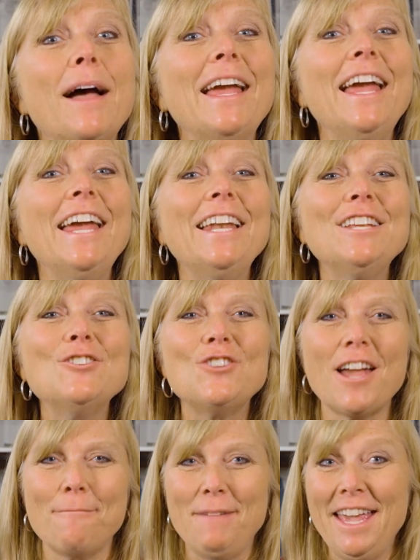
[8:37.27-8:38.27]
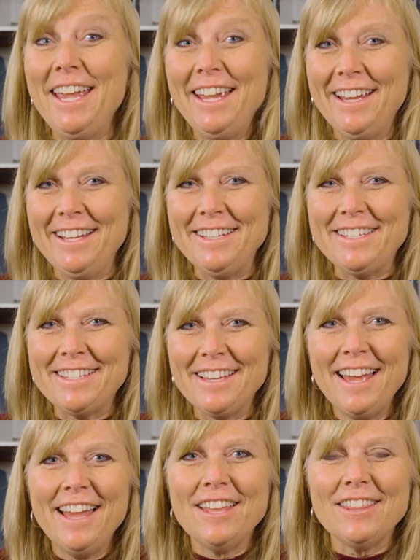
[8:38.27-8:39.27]
My hidden gem is
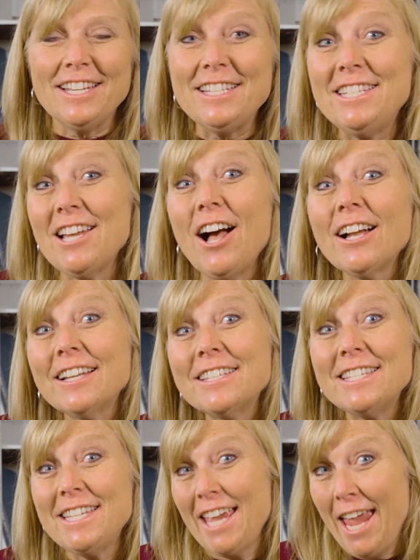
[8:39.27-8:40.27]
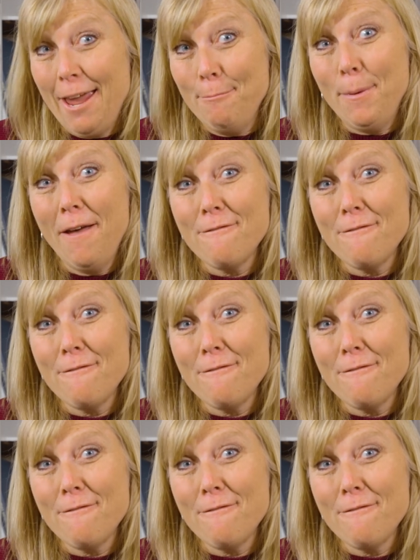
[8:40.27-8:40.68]
the duct tape